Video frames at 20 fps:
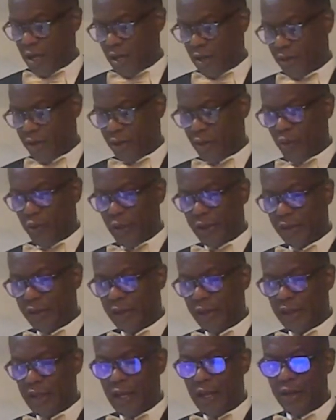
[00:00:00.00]
The question
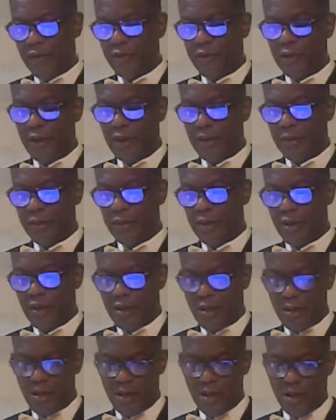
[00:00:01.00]
came from
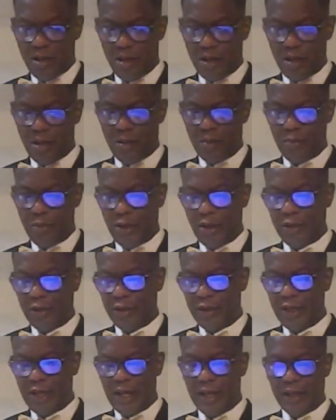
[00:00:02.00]
a brother
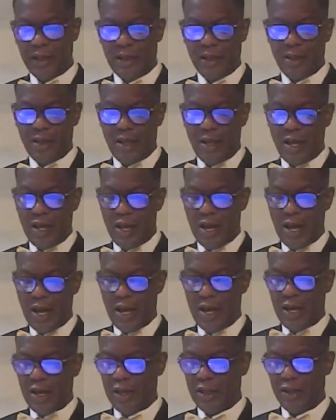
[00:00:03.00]
that
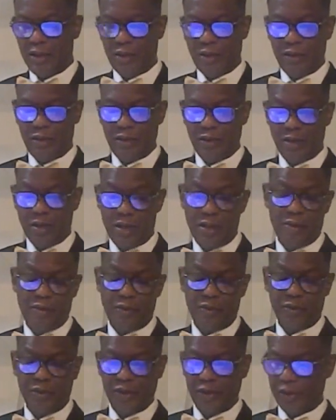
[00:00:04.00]
I love
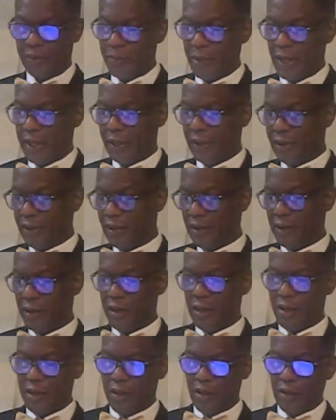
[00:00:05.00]
and respect
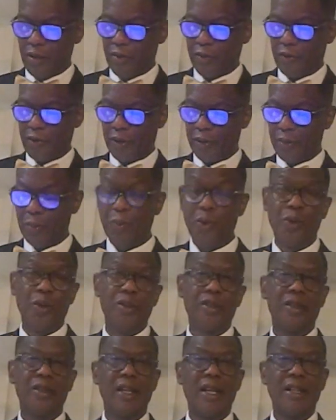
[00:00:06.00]
from the Moorish
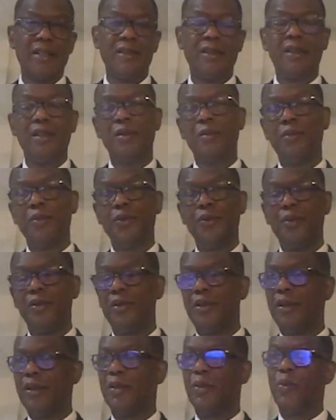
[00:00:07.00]
Science Temple
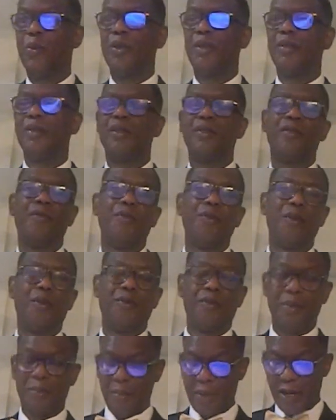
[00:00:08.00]
in the wilderness of
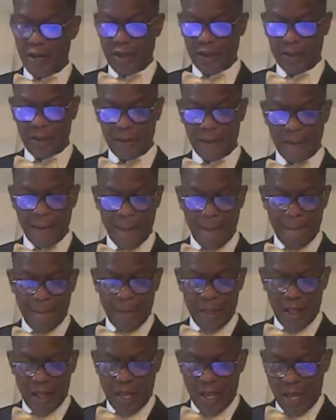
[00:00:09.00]
North America,
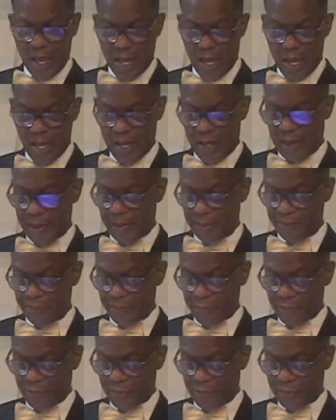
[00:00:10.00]
and